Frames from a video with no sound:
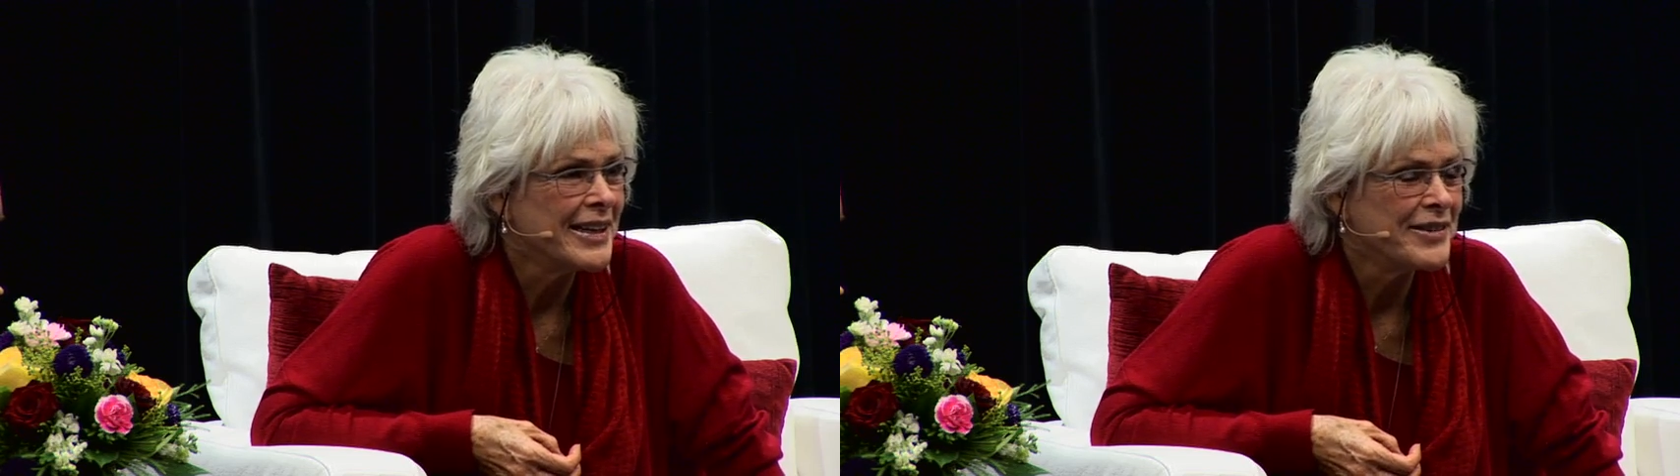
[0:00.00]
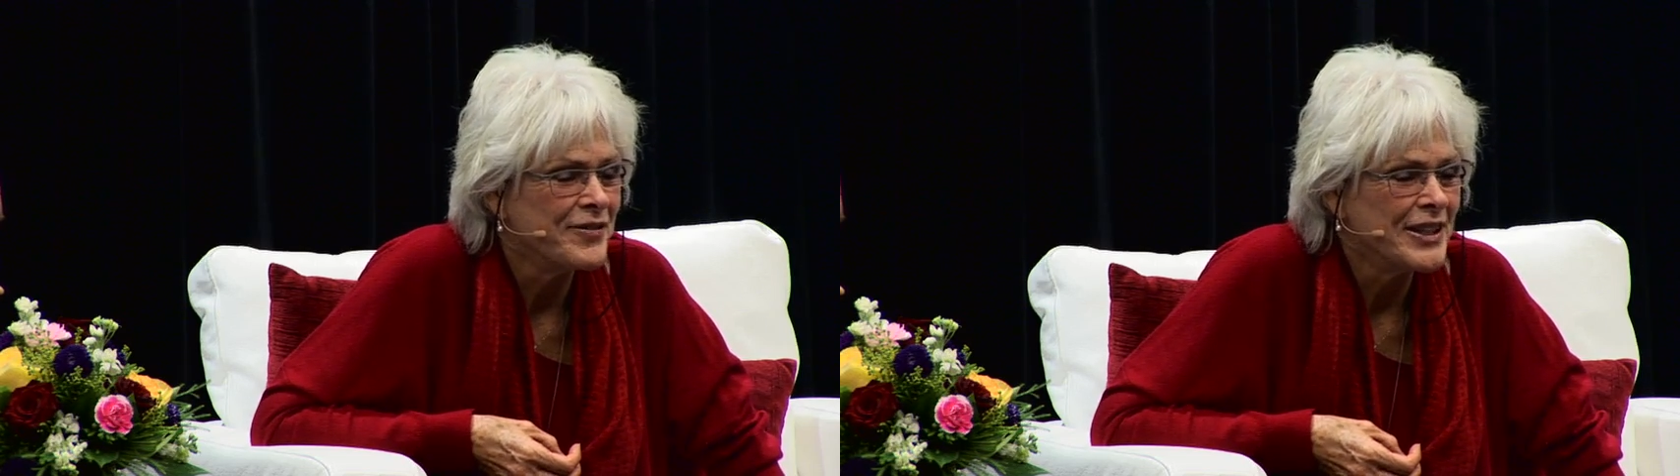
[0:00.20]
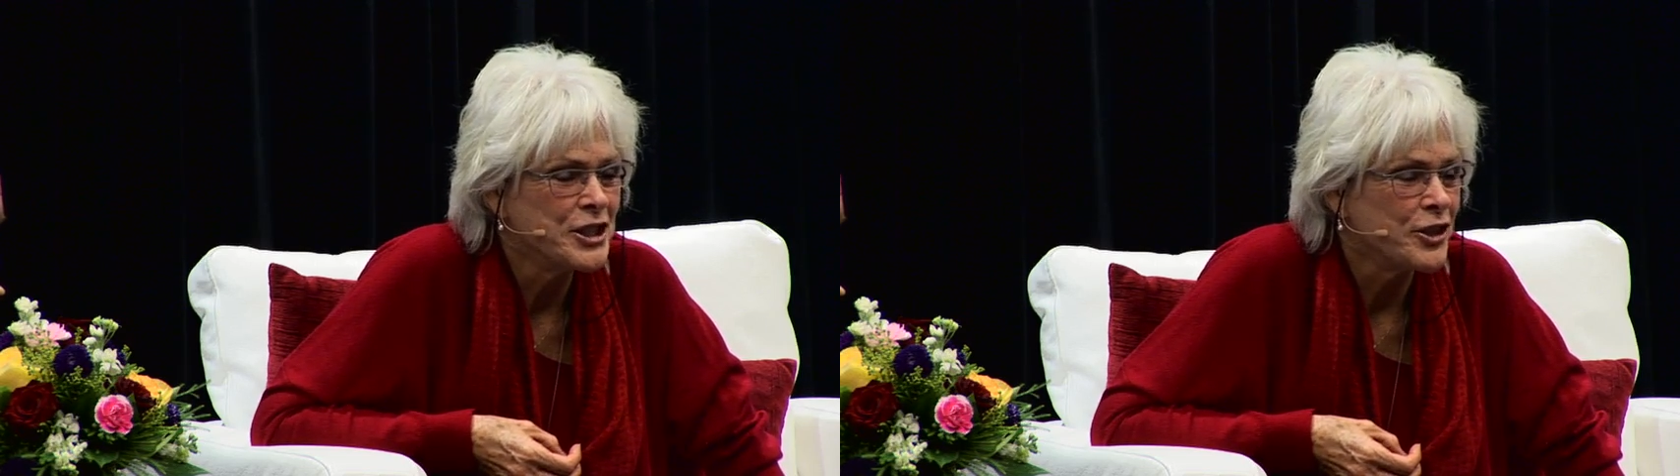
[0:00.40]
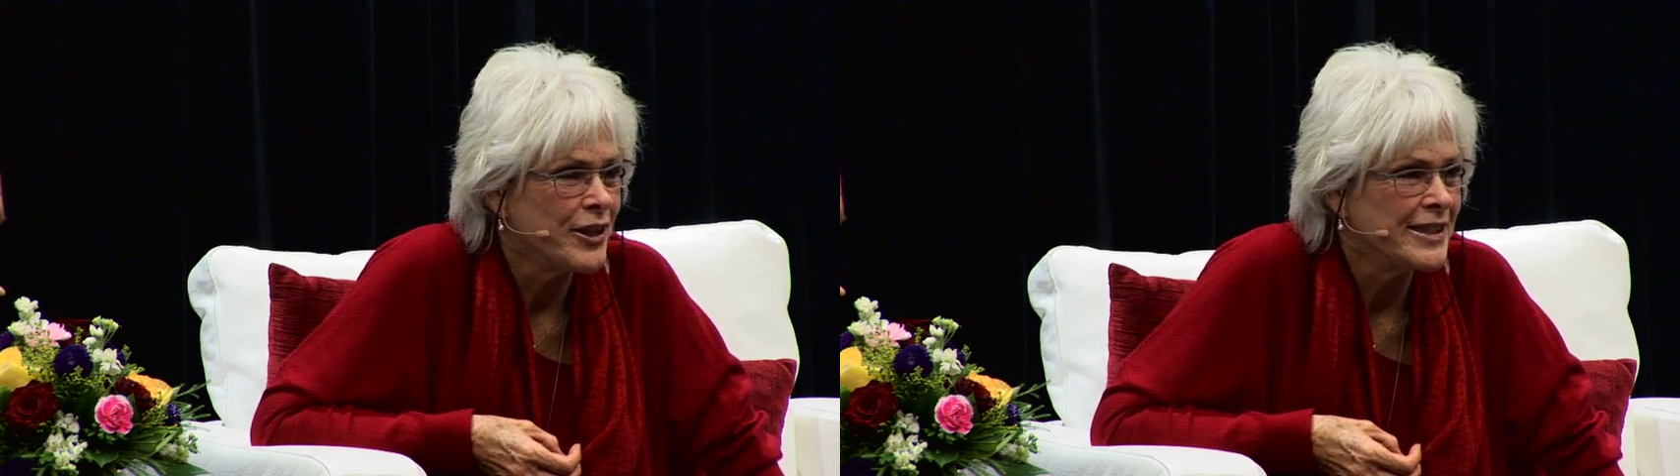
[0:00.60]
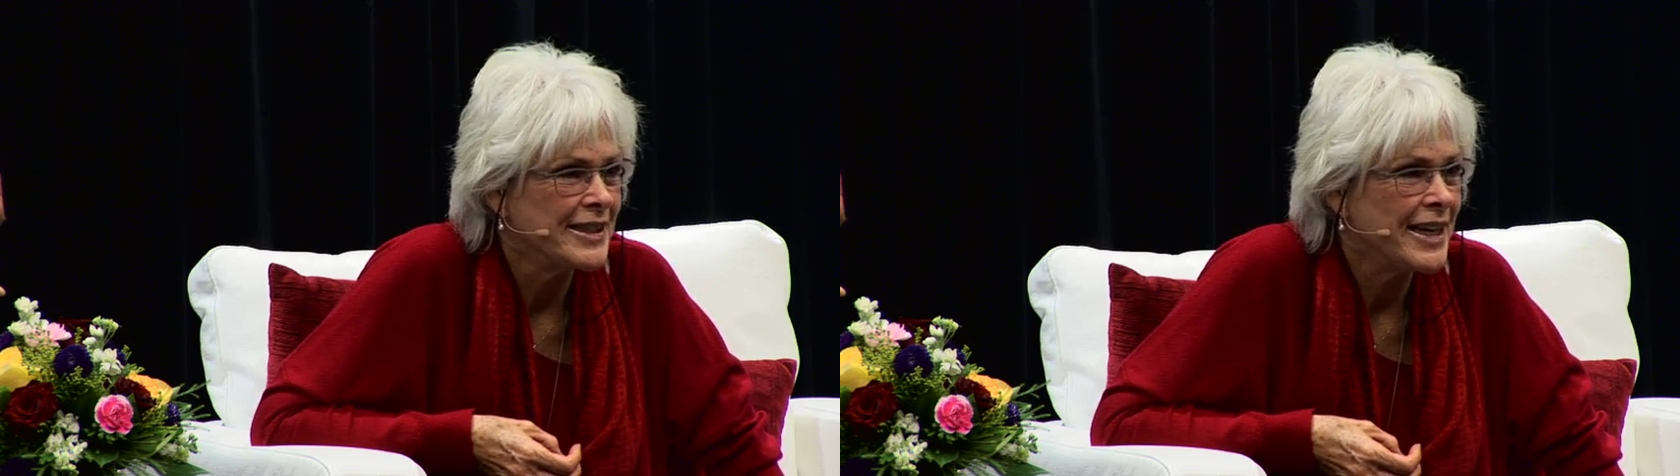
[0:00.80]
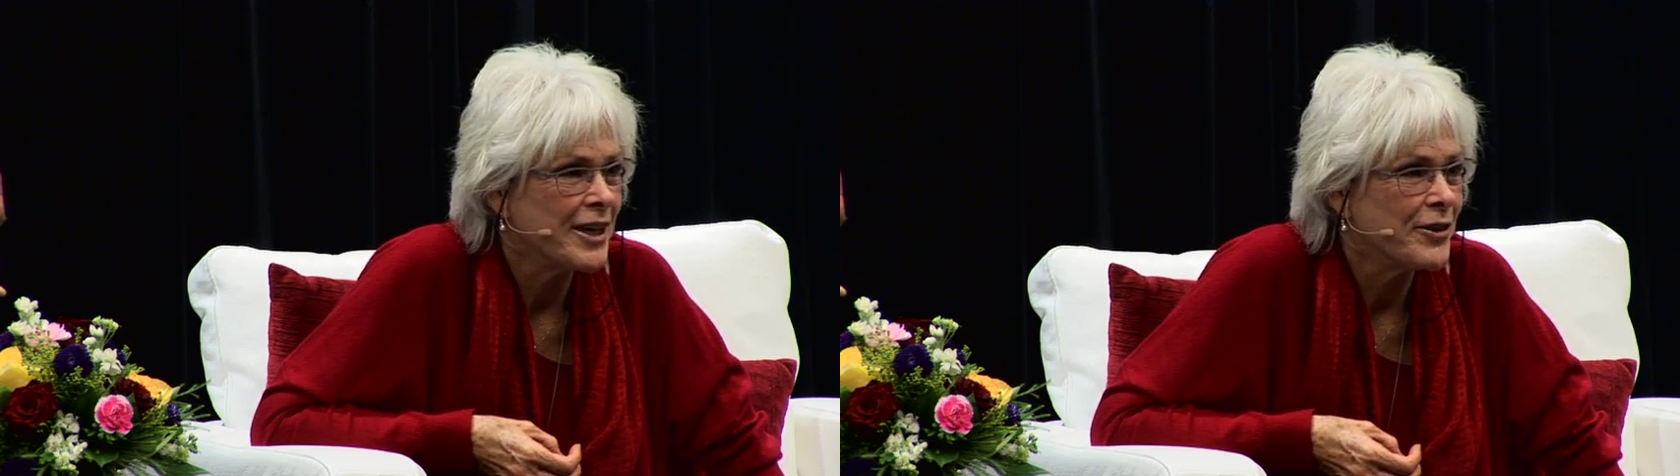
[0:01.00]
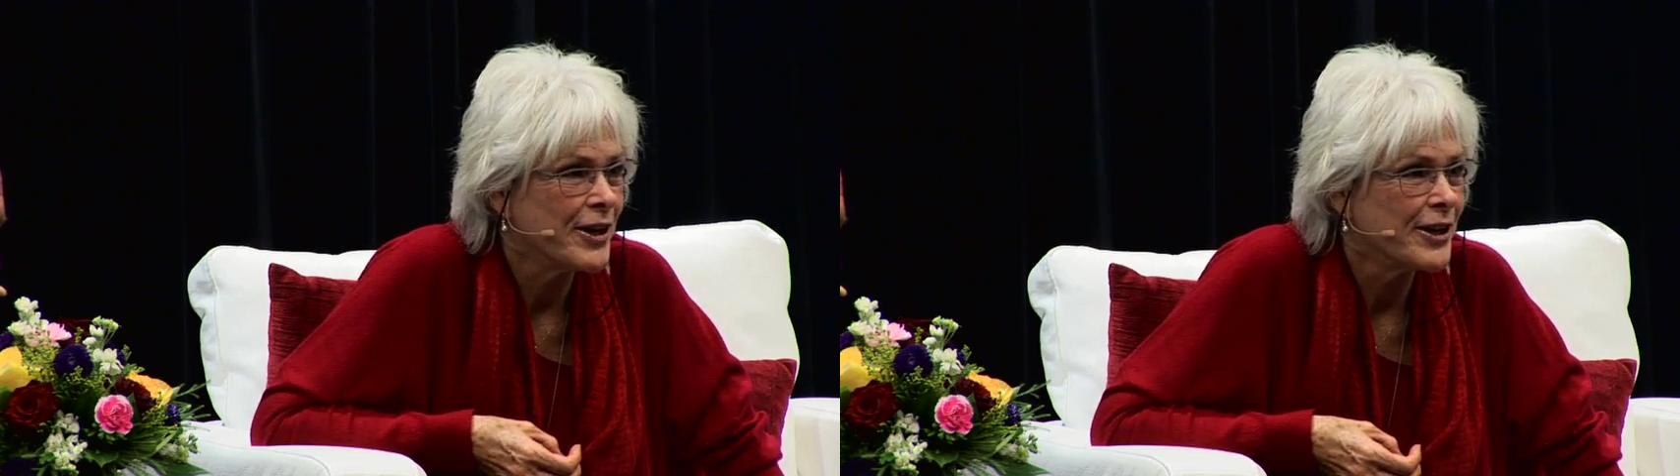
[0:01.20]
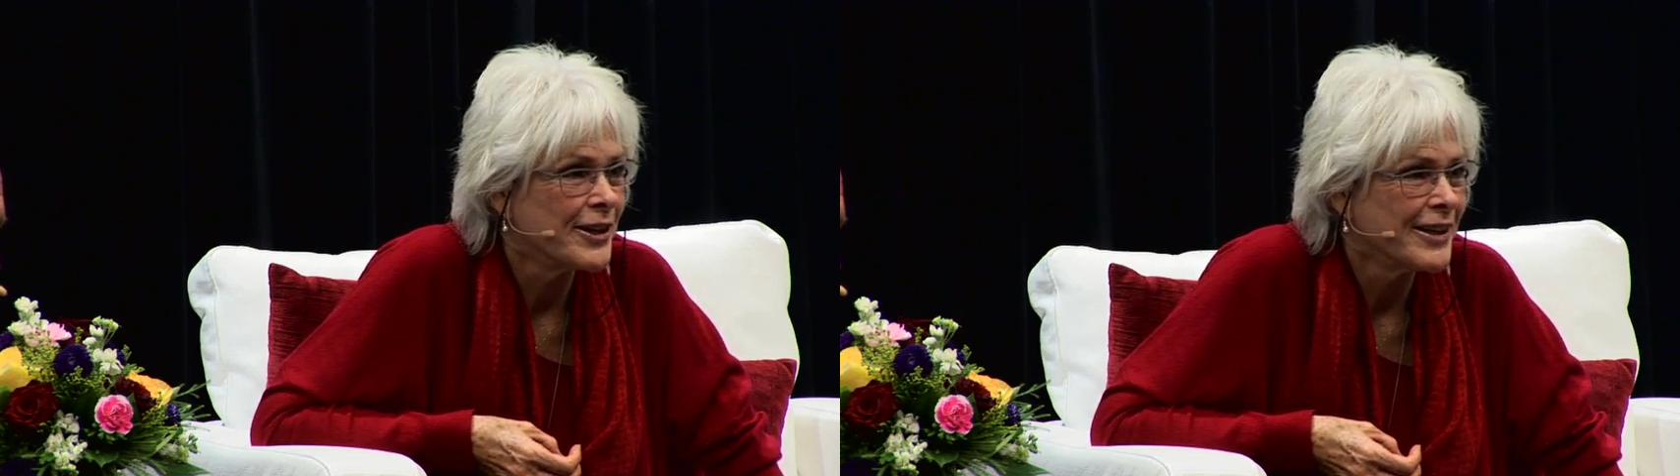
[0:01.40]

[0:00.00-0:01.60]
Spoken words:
adventure in terror.